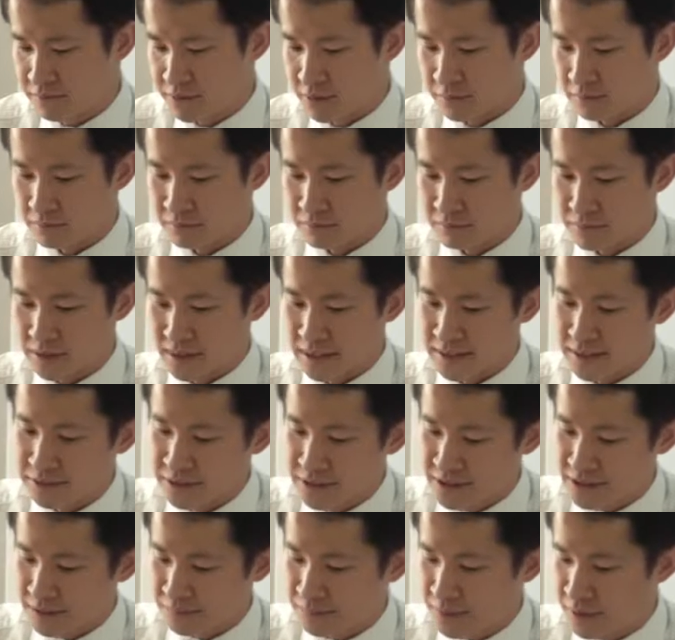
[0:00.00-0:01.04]
from
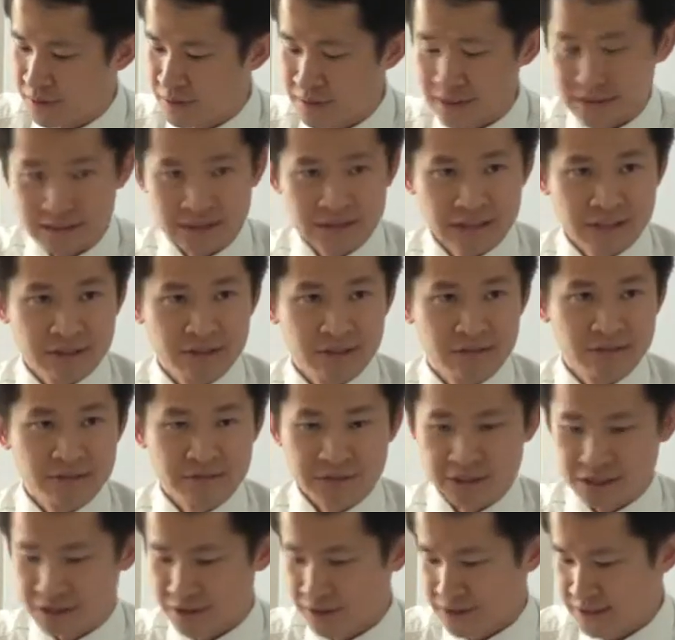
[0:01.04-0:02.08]
garnering support and securing
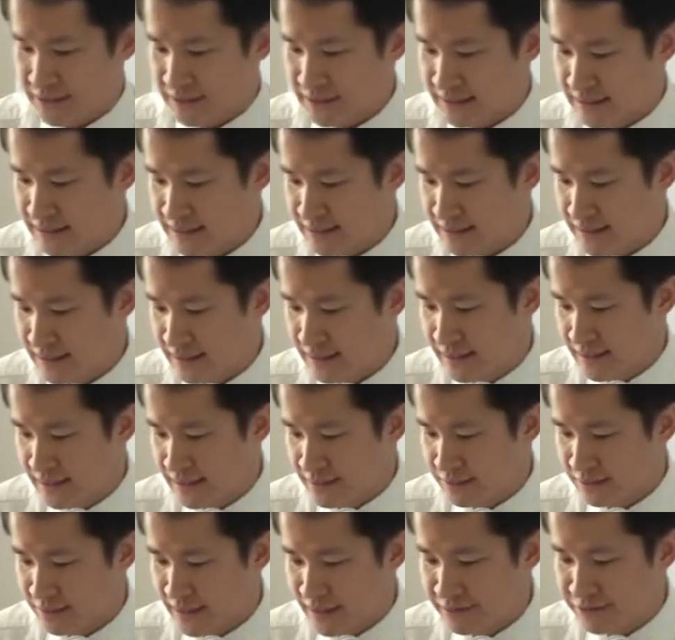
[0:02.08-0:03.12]
resources
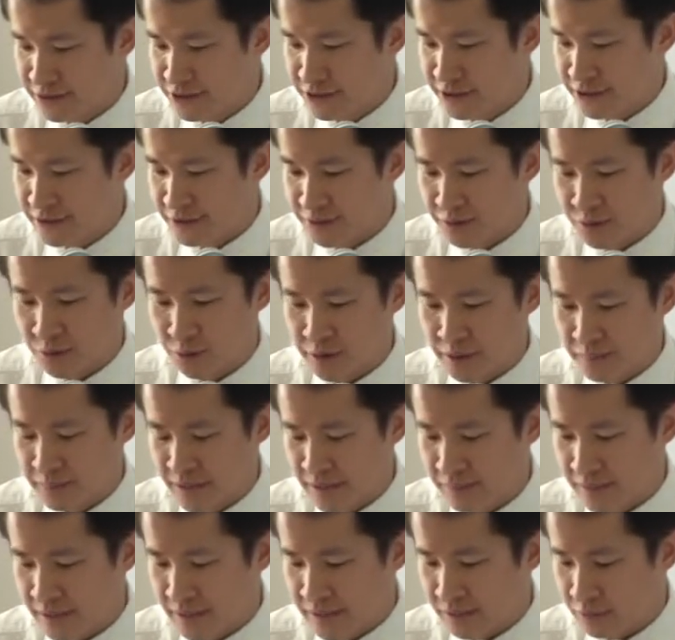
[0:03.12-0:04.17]
to leveraging on growing
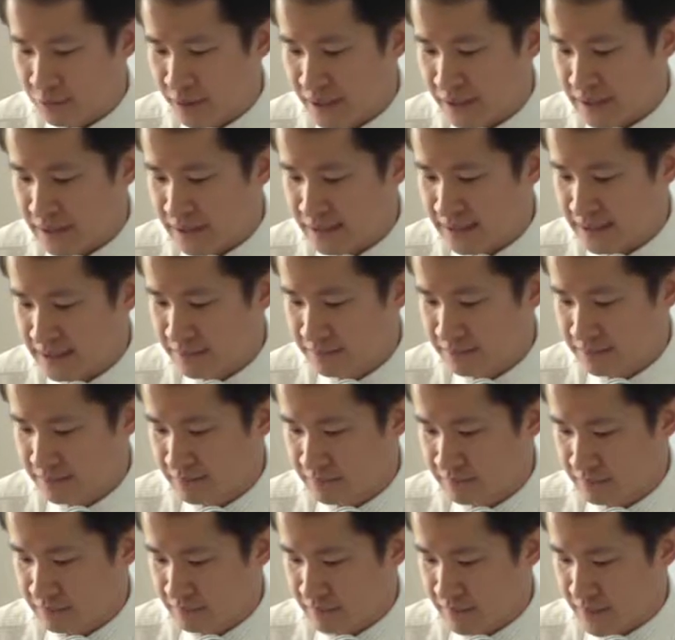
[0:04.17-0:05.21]
public awareness,
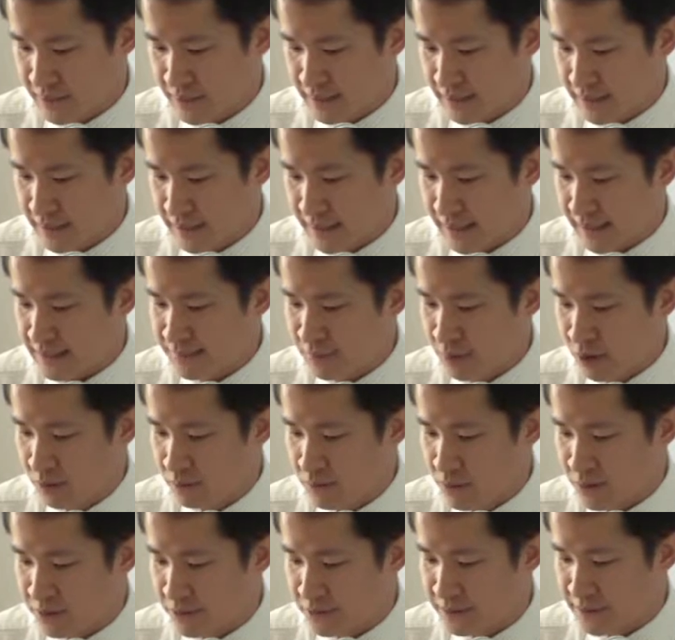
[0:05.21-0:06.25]
and
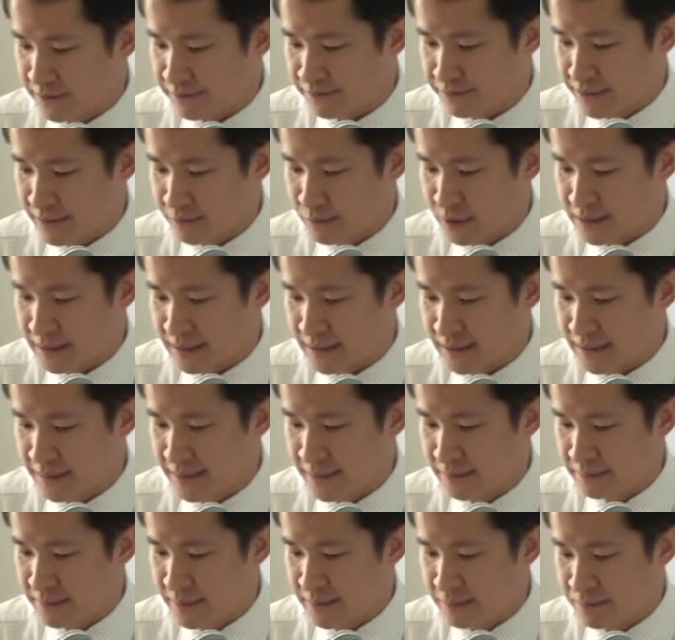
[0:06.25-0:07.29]
explore models and frameworks that can
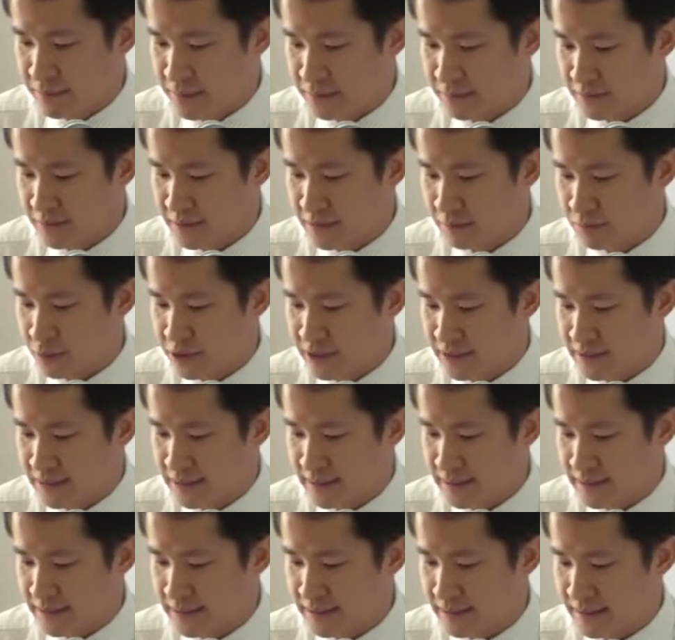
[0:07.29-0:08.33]
help them build
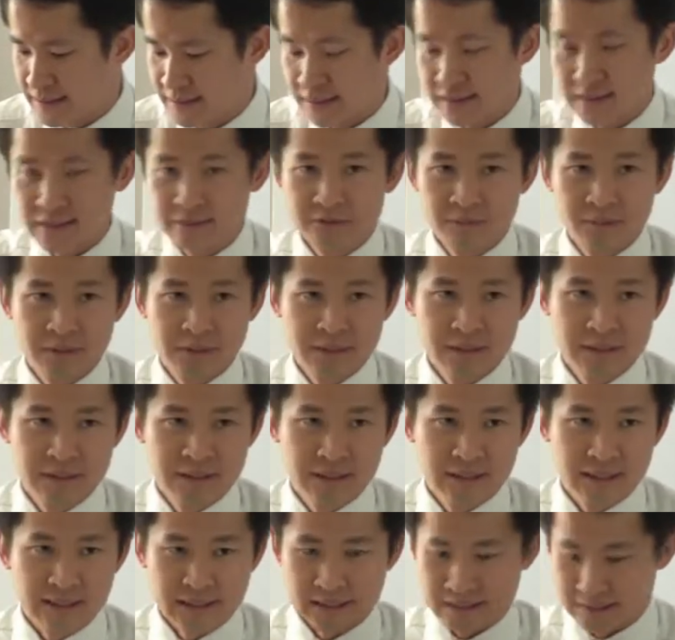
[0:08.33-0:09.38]
communities that are livable
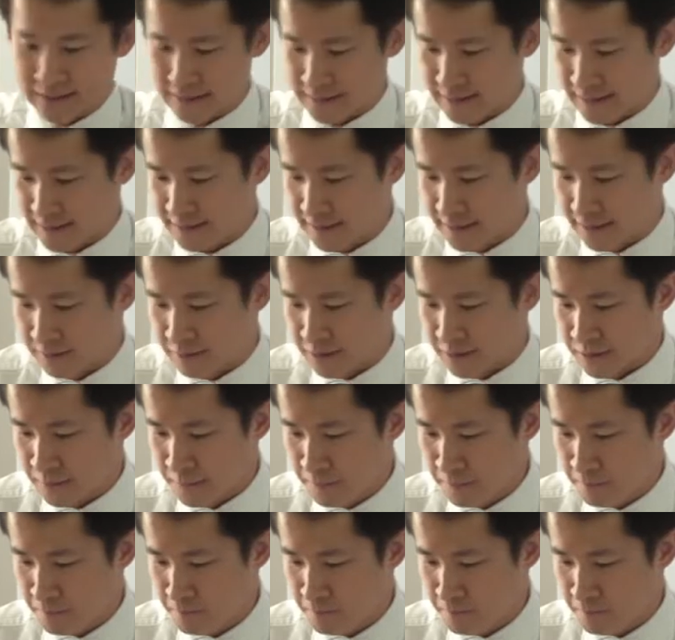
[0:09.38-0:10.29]
and sustainable.